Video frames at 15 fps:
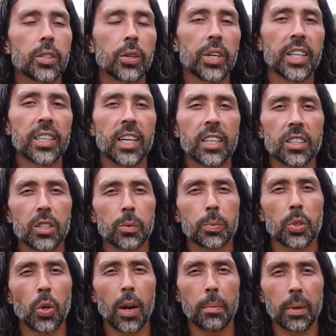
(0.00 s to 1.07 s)
So hit that
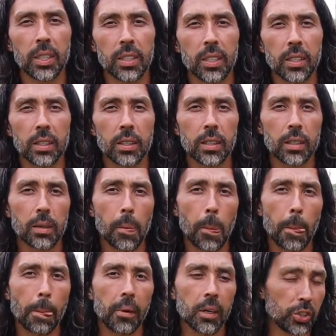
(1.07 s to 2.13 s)
subscribe button
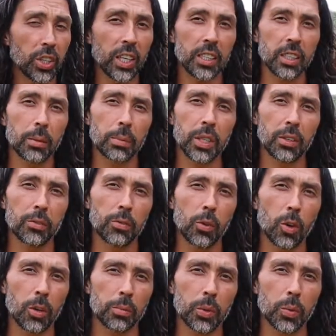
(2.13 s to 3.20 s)
so you guys can be
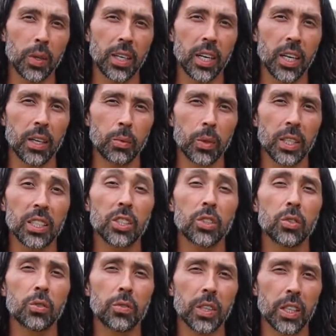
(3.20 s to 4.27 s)
informed when I
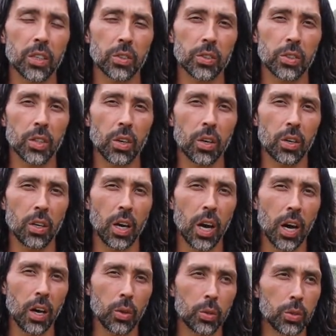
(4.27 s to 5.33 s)
release new videos on
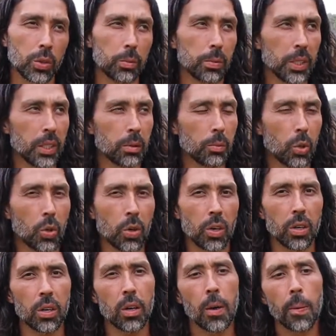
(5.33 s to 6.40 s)
how to be
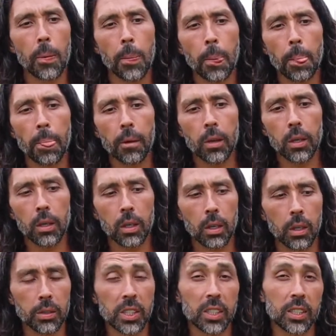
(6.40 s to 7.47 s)
more
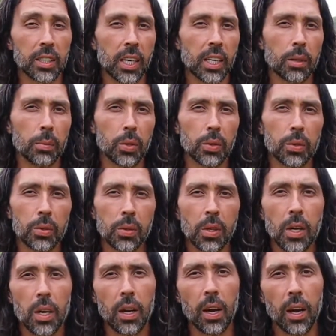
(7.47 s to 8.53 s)
sustainable
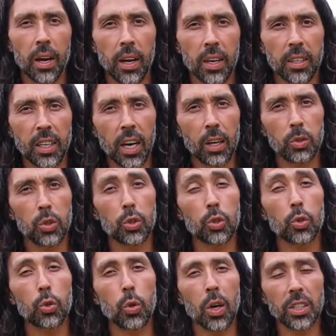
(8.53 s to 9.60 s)
and how
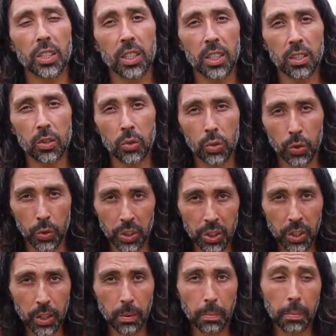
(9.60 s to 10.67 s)
to crush it in
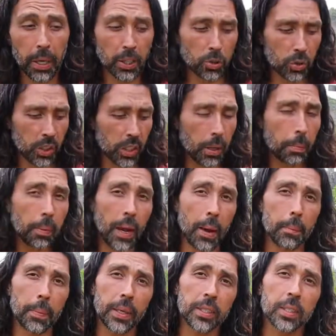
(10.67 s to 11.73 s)
nutrition by using a
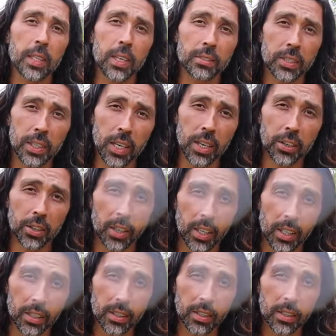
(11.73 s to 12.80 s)
plant-based lifestyle,
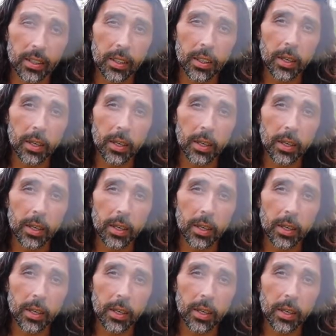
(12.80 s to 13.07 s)
guys.